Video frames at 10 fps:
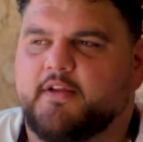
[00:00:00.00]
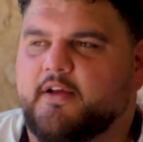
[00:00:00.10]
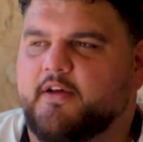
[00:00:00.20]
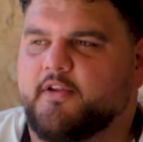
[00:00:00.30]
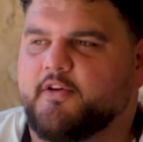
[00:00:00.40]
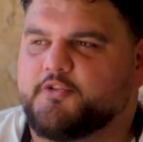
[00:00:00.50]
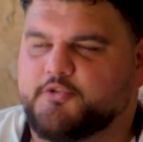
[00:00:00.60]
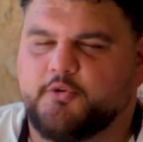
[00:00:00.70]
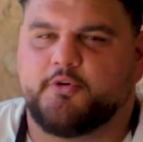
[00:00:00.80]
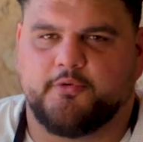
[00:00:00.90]
on a
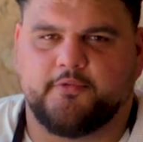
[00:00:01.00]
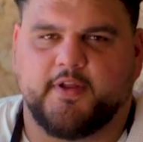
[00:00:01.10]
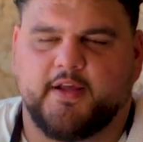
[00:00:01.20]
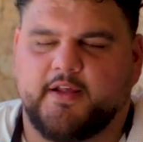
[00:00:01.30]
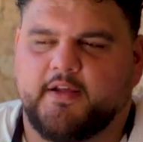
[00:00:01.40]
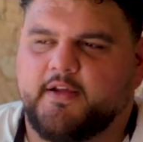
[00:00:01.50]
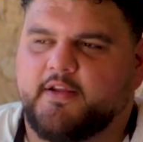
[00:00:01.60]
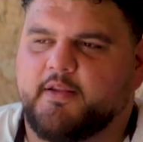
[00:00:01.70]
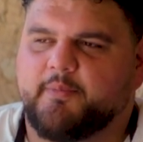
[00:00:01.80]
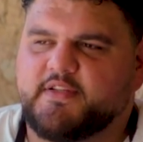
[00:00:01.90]
short haul flight,
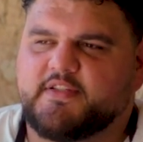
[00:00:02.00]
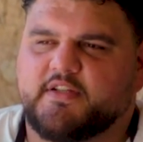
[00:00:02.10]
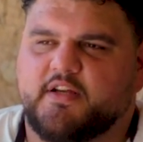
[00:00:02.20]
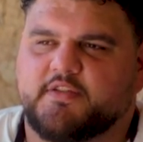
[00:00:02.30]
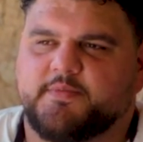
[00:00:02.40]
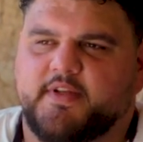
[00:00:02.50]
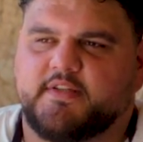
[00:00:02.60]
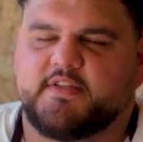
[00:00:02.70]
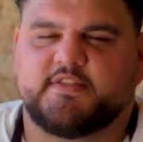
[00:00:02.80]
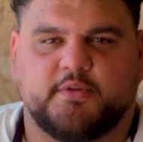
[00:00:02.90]
that business class
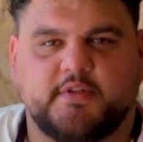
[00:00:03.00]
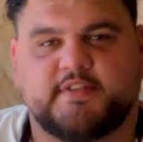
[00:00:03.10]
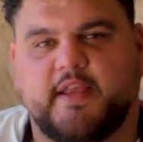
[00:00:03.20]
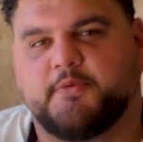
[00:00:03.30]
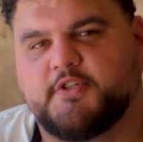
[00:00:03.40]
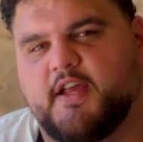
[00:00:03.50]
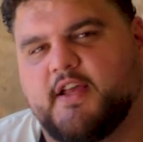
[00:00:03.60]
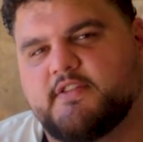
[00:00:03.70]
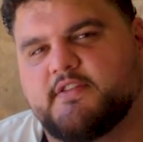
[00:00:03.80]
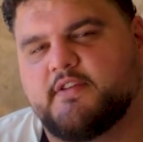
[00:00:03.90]
means it's still the same
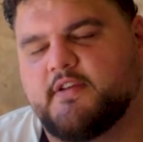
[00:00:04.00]
chairs,